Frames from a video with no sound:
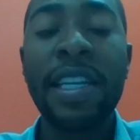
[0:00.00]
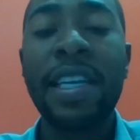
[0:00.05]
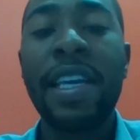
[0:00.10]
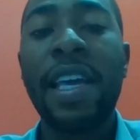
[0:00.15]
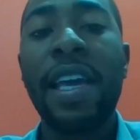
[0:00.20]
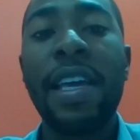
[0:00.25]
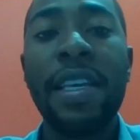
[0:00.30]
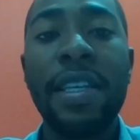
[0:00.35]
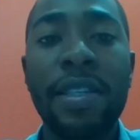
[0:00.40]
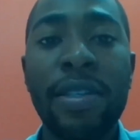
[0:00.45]

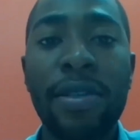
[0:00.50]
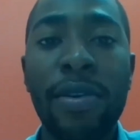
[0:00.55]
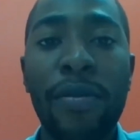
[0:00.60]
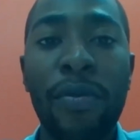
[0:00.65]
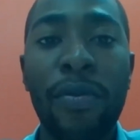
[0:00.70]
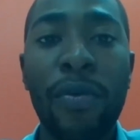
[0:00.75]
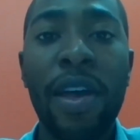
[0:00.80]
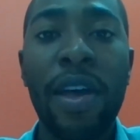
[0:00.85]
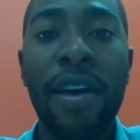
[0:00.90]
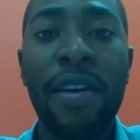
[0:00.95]
in
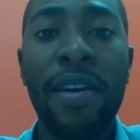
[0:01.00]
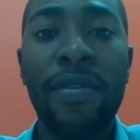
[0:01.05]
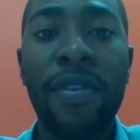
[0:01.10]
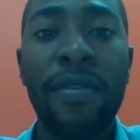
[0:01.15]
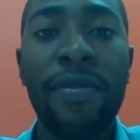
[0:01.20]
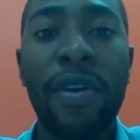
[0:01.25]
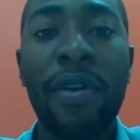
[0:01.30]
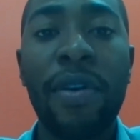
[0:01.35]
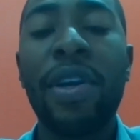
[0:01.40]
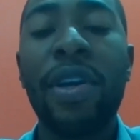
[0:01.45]
case of we
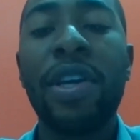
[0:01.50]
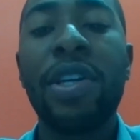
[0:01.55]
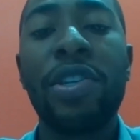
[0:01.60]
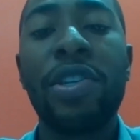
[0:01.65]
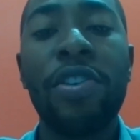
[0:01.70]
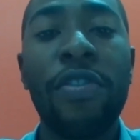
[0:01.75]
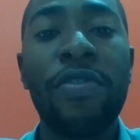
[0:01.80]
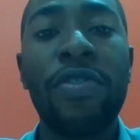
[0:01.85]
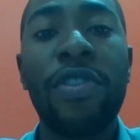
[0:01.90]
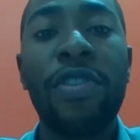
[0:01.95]
have a
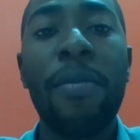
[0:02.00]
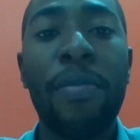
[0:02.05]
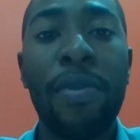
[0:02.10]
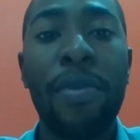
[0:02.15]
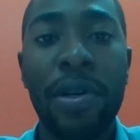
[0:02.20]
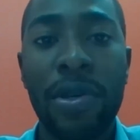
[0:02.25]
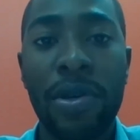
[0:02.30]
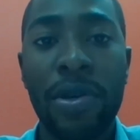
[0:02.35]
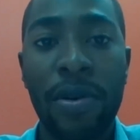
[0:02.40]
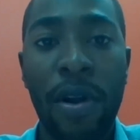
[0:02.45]
variation of
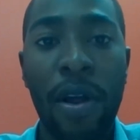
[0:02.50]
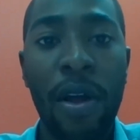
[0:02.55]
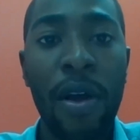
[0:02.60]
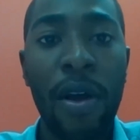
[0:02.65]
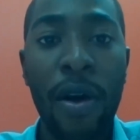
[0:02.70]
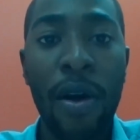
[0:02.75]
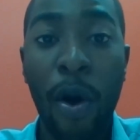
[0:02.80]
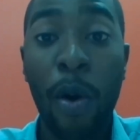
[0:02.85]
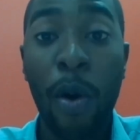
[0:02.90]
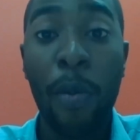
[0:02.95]
temperature
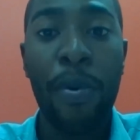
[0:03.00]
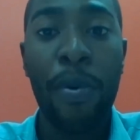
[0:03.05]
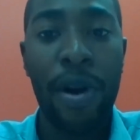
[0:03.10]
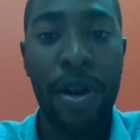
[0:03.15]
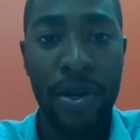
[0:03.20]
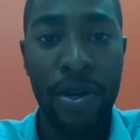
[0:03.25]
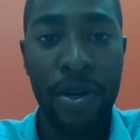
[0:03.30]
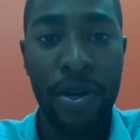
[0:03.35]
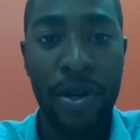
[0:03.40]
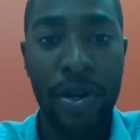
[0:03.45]
or
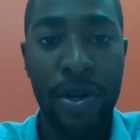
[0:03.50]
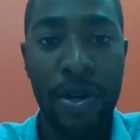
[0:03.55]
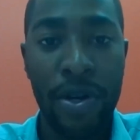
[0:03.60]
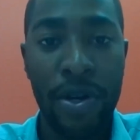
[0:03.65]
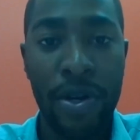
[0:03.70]
pressure.